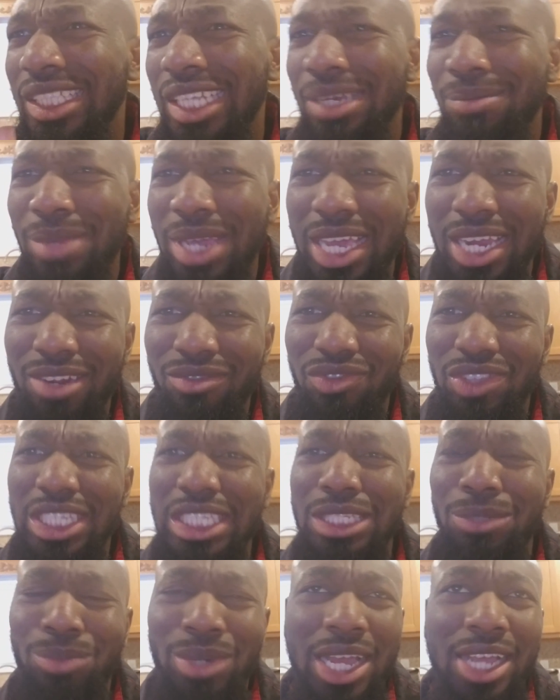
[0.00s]
Like, man, if
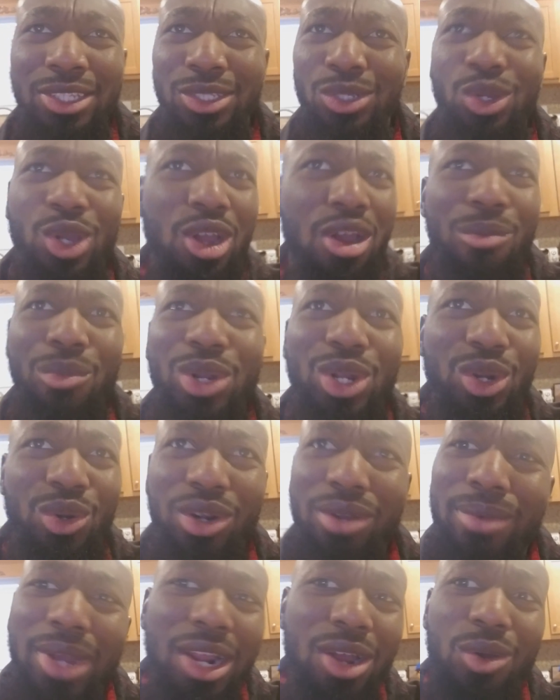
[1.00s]
these appliances will come to the
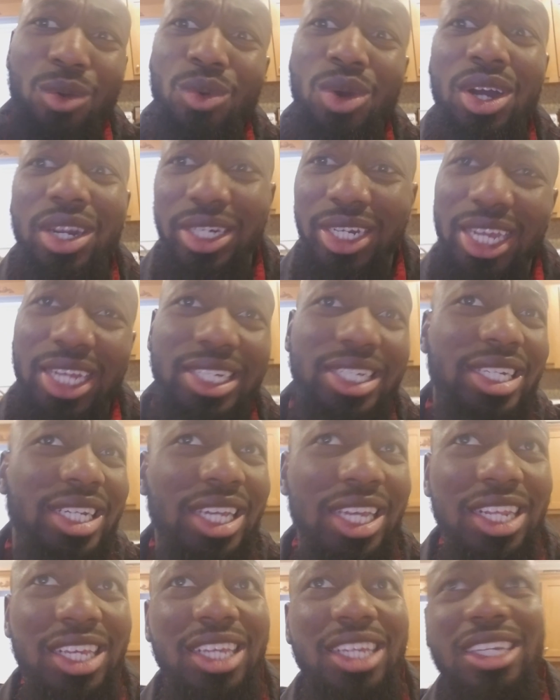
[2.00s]
crib, I don't want that
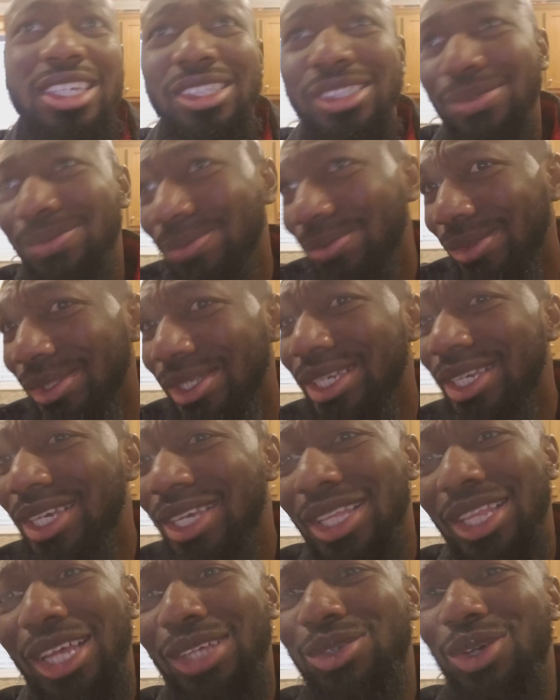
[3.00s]
shit.
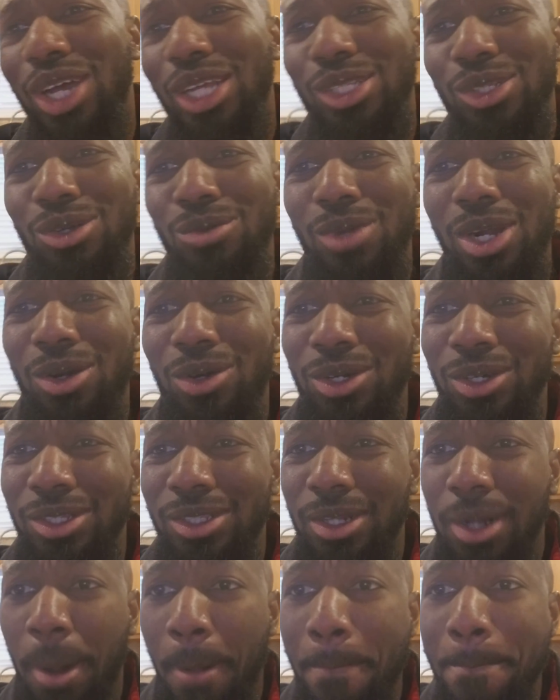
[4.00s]
That's what I told my
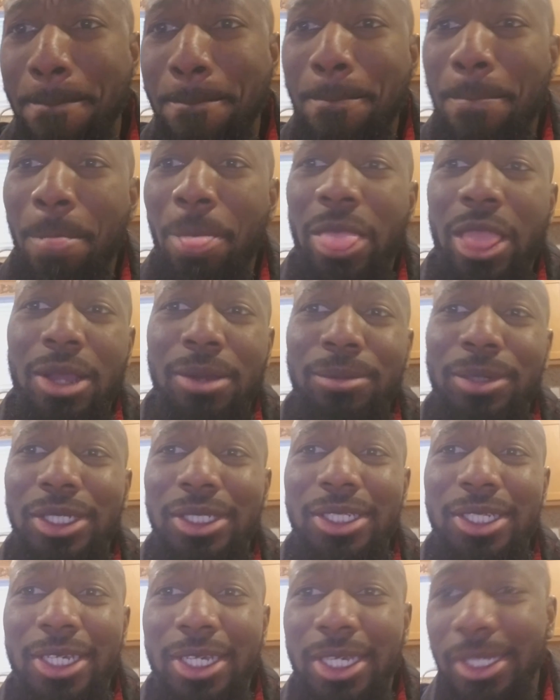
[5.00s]
realtor.
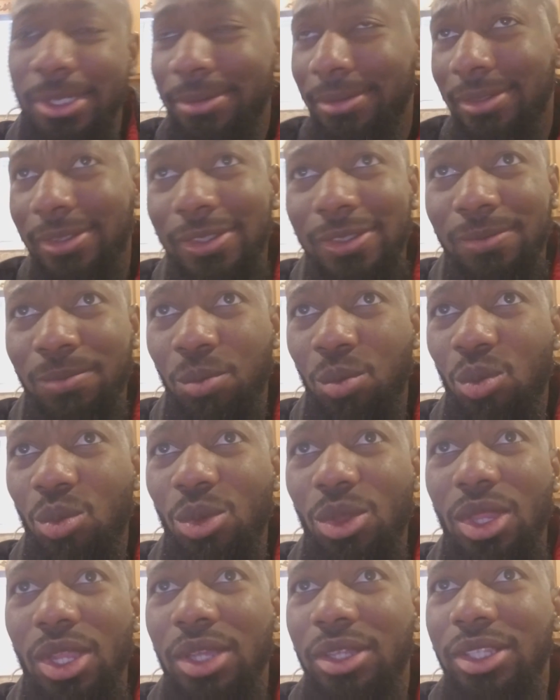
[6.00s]
But yeah,
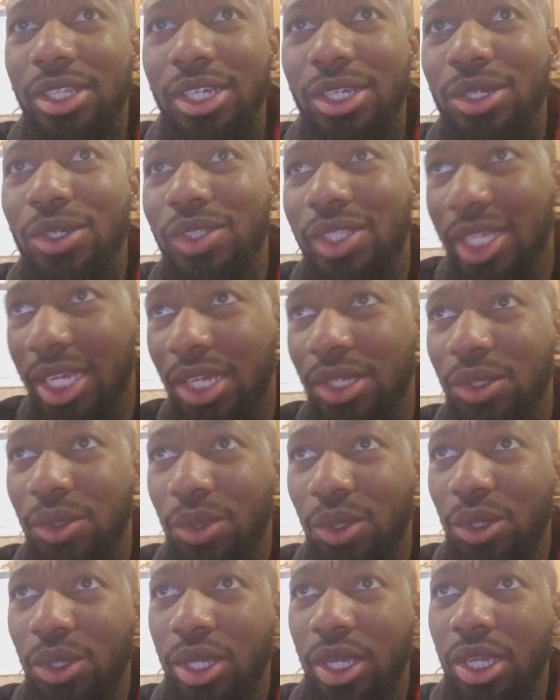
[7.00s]
they're going to tell
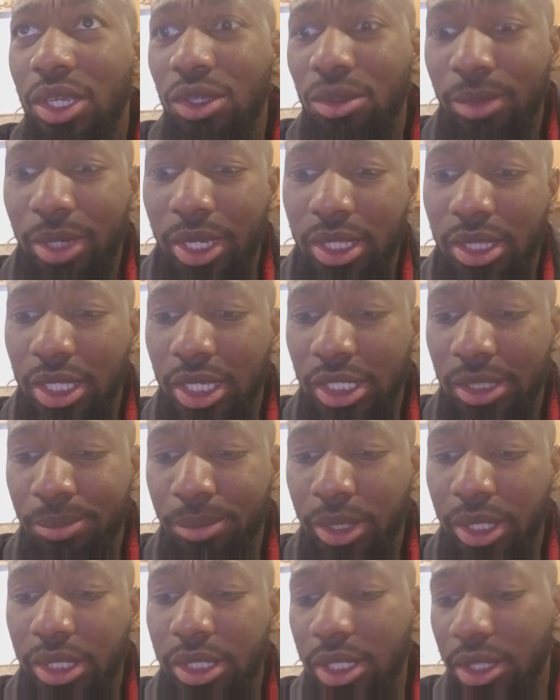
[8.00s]
you, okay, you made this
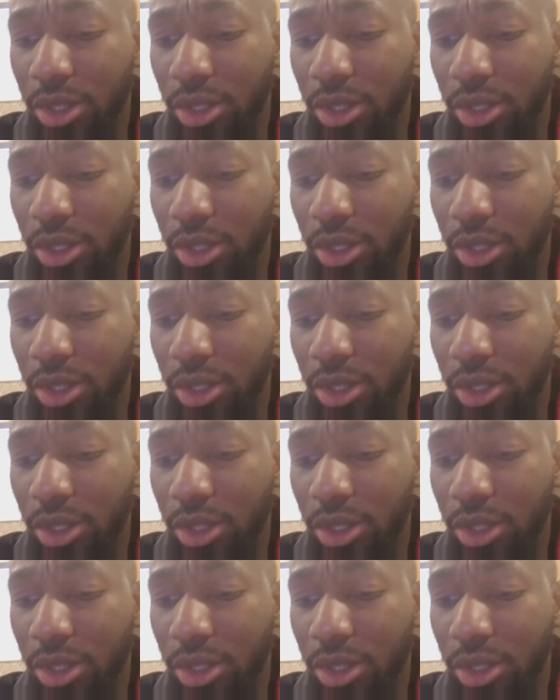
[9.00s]
much.